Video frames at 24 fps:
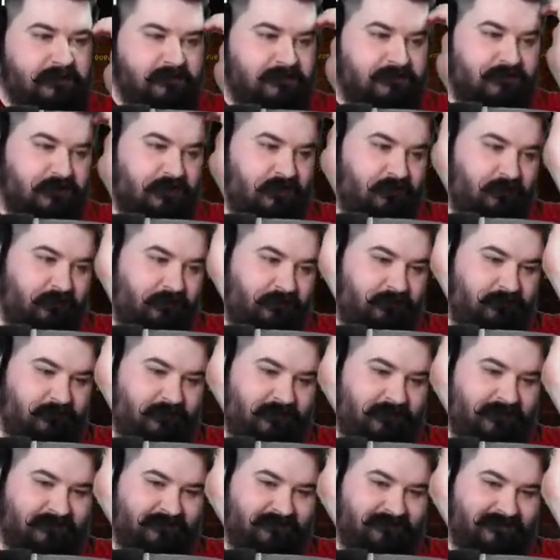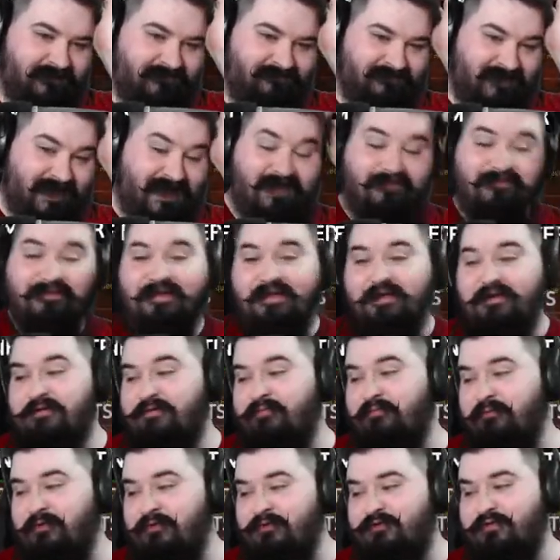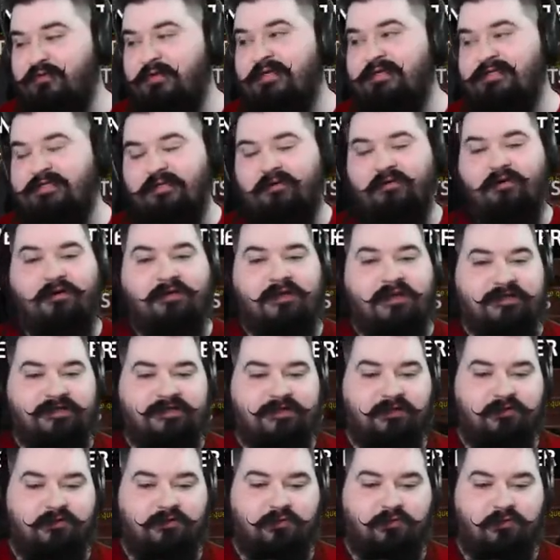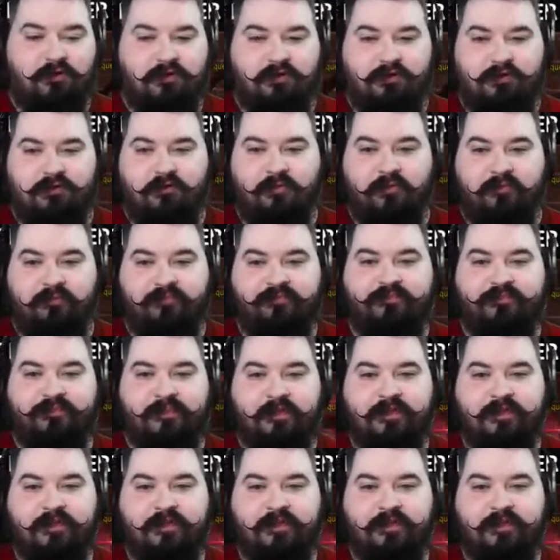Trio win with my guildie. I haven't got to do trees at all. I still do want to do them.